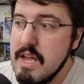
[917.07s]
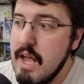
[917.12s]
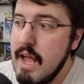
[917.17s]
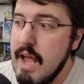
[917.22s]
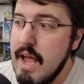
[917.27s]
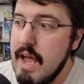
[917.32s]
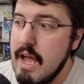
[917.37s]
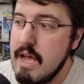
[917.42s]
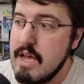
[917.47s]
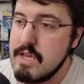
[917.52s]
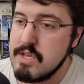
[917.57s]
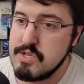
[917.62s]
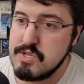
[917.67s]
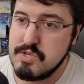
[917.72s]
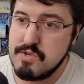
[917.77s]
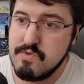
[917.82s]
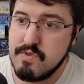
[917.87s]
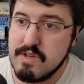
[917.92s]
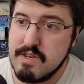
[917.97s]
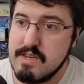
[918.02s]
as
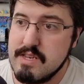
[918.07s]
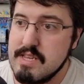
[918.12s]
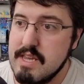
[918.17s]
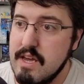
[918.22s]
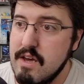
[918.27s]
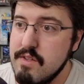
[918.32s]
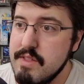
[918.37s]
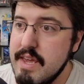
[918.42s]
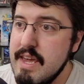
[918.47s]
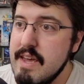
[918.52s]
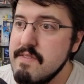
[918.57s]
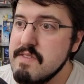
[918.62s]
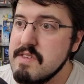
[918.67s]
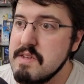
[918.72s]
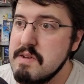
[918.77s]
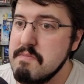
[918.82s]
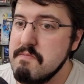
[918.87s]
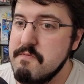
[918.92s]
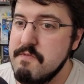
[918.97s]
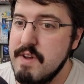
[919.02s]
you can tell, they have
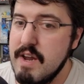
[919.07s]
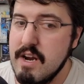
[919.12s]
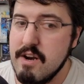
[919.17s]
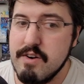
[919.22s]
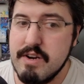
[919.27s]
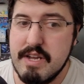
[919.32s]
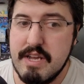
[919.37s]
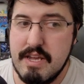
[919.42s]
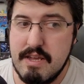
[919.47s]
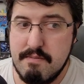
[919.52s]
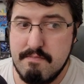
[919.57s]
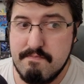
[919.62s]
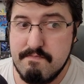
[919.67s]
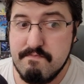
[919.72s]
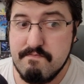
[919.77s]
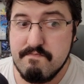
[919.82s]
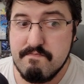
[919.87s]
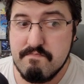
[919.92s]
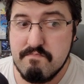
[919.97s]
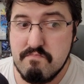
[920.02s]
some very
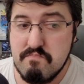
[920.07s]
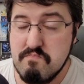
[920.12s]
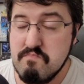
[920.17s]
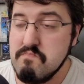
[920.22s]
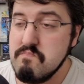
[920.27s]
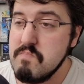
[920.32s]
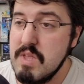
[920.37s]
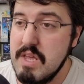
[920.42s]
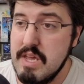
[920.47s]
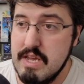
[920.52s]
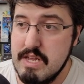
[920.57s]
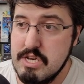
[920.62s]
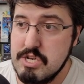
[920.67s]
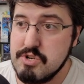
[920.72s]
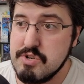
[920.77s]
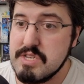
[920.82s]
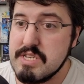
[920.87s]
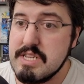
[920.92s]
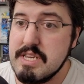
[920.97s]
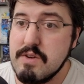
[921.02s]

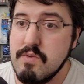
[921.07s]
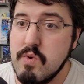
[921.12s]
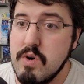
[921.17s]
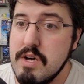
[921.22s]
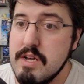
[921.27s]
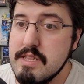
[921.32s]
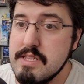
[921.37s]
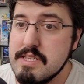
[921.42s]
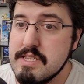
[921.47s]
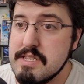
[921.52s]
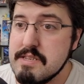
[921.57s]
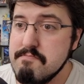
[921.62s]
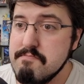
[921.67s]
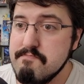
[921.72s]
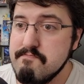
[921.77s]
interesting ones.